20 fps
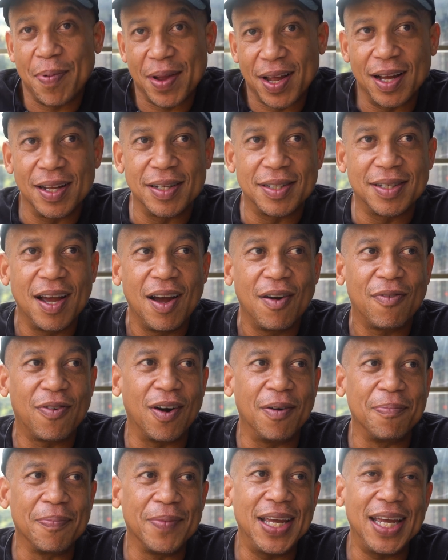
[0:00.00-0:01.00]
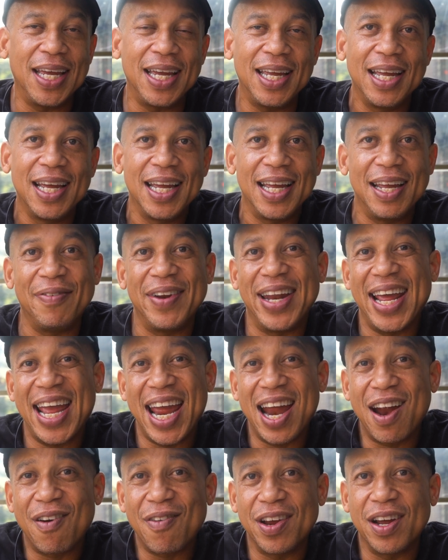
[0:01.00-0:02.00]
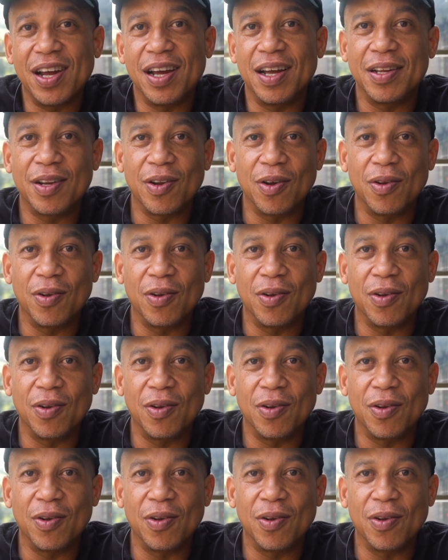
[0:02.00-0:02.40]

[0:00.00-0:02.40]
because for me, even the area,